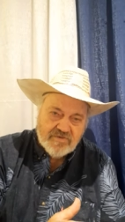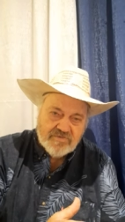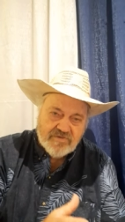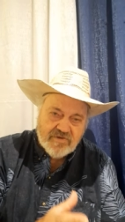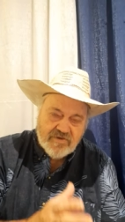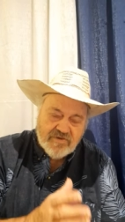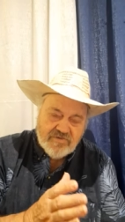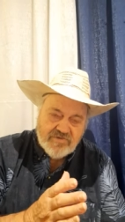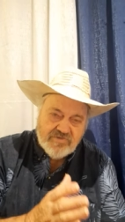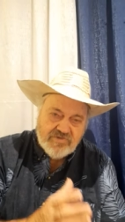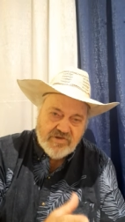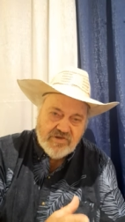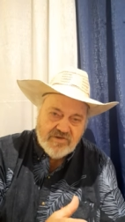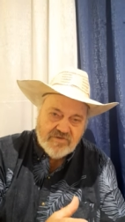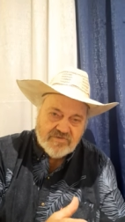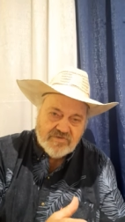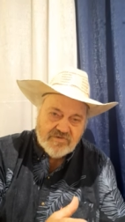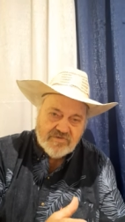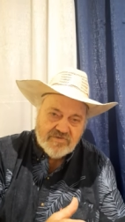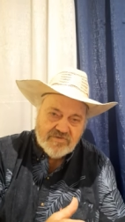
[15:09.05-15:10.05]
See, and
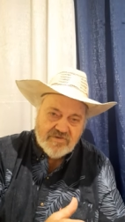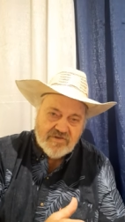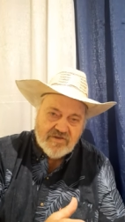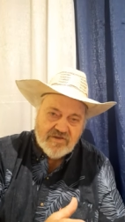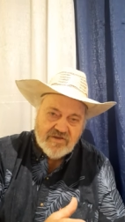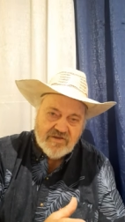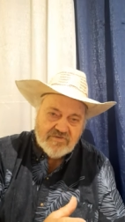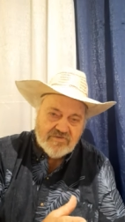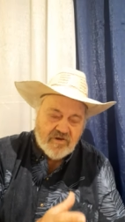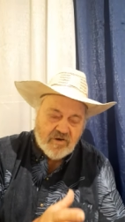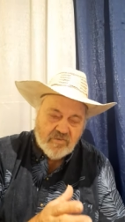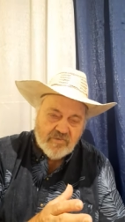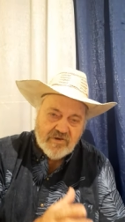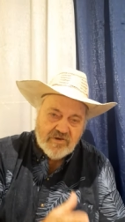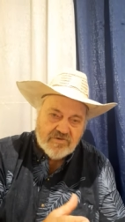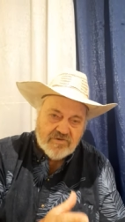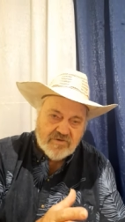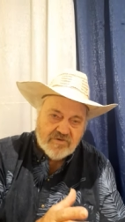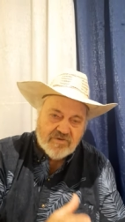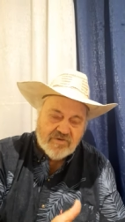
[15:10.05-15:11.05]
Jesus has
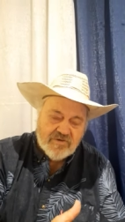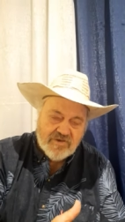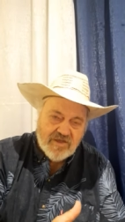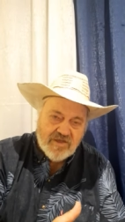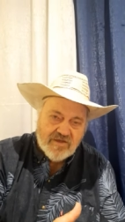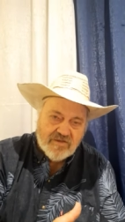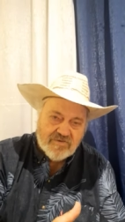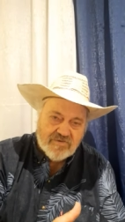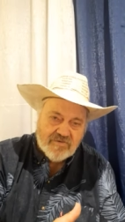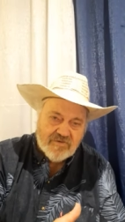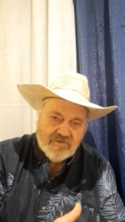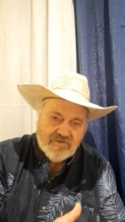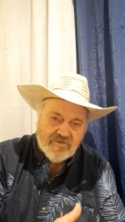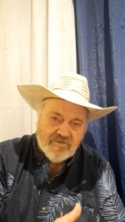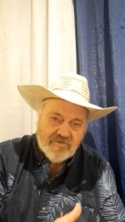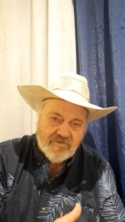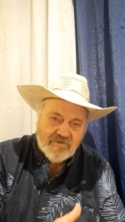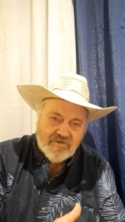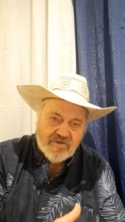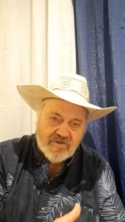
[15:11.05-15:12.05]
already took your death.
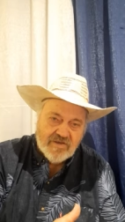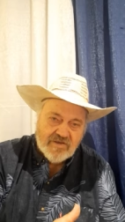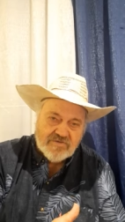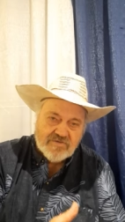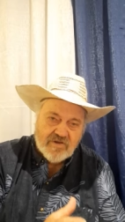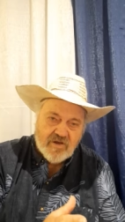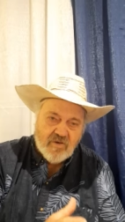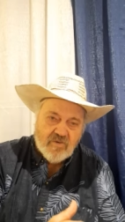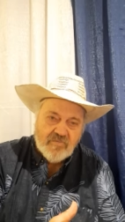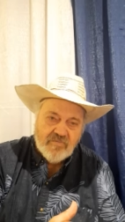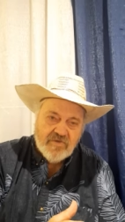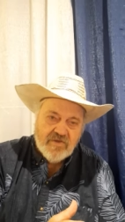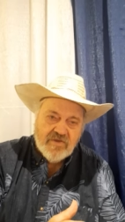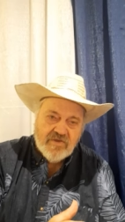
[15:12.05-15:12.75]
That's the whole.